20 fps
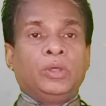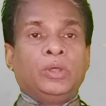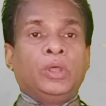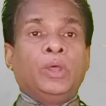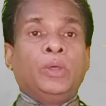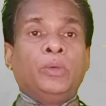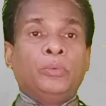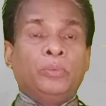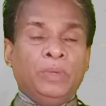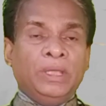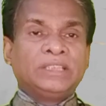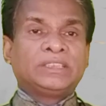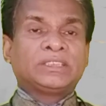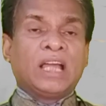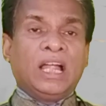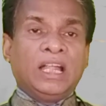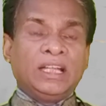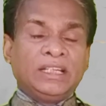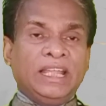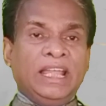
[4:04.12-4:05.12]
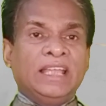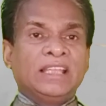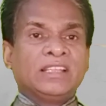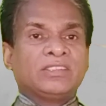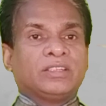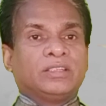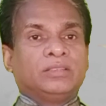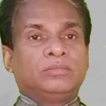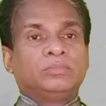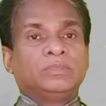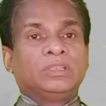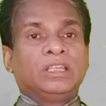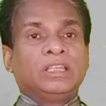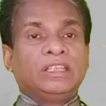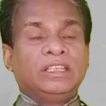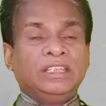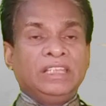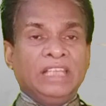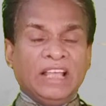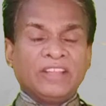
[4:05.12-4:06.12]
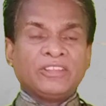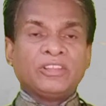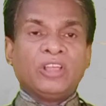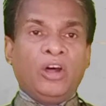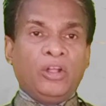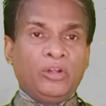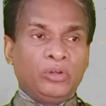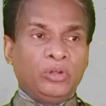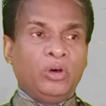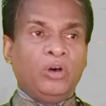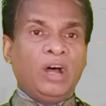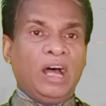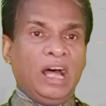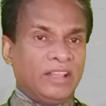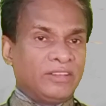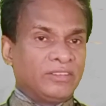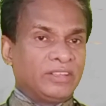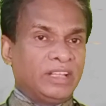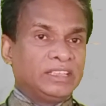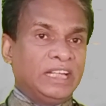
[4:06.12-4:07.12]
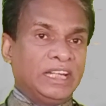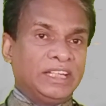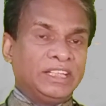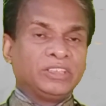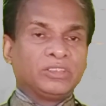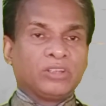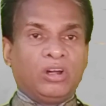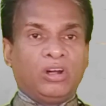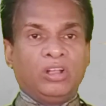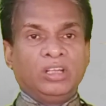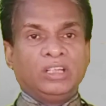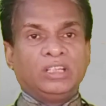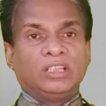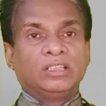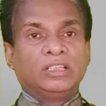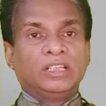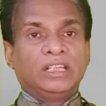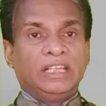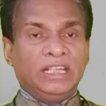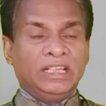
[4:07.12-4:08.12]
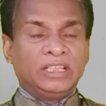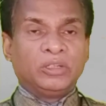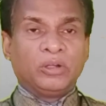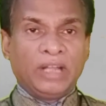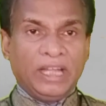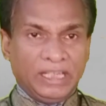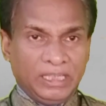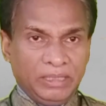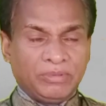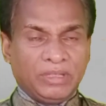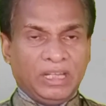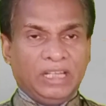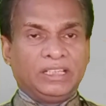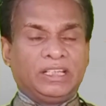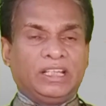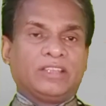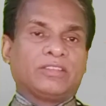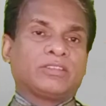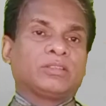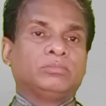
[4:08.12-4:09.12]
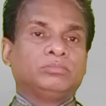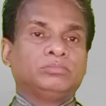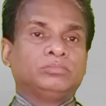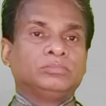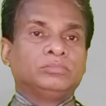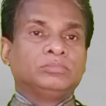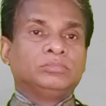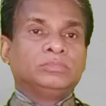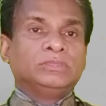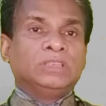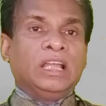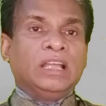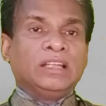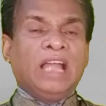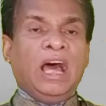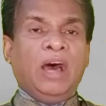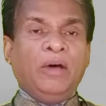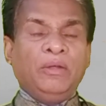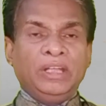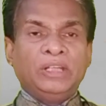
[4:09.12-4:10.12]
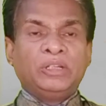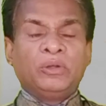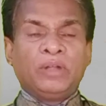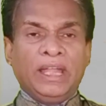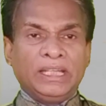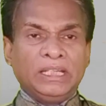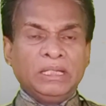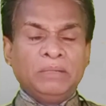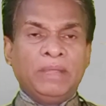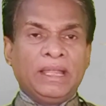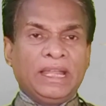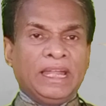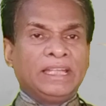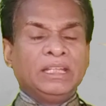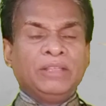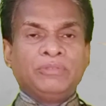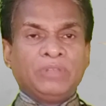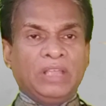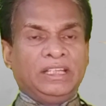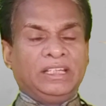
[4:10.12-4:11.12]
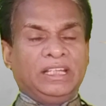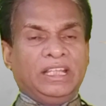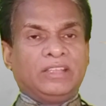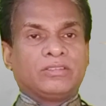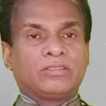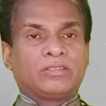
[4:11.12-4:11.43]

which contains yes or no answer, that is called interrogative sentence. Now interrogative negative sentence.